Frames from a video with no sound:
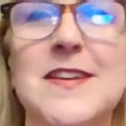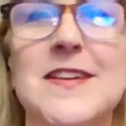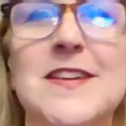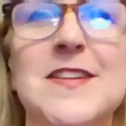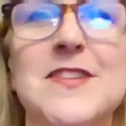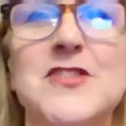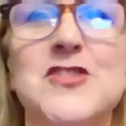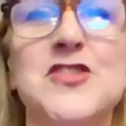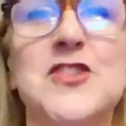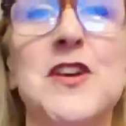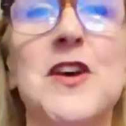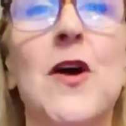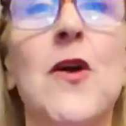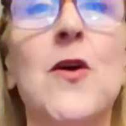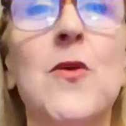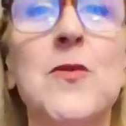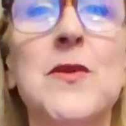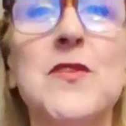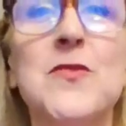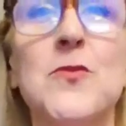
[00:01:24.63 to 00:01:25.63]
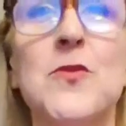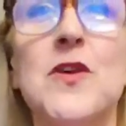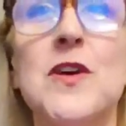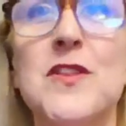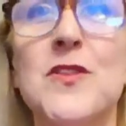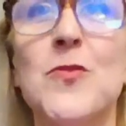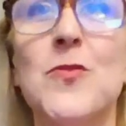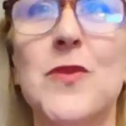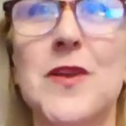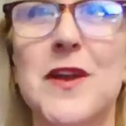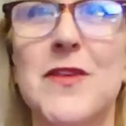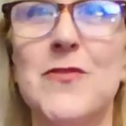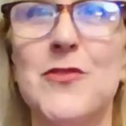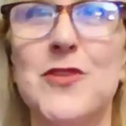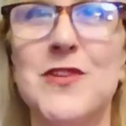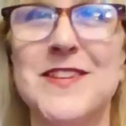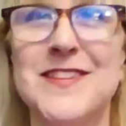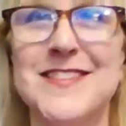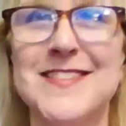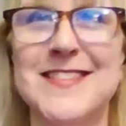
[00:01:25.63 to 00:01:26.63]
She always wants whatever
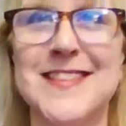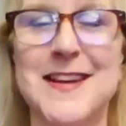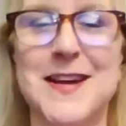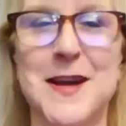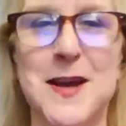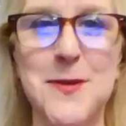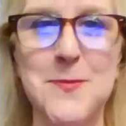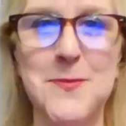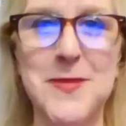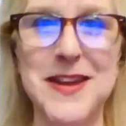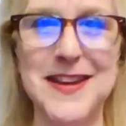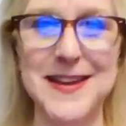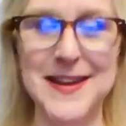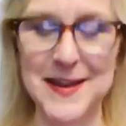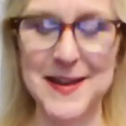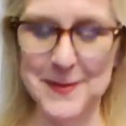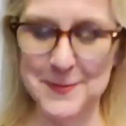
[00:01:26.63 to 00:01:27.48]
it is that I'm eating.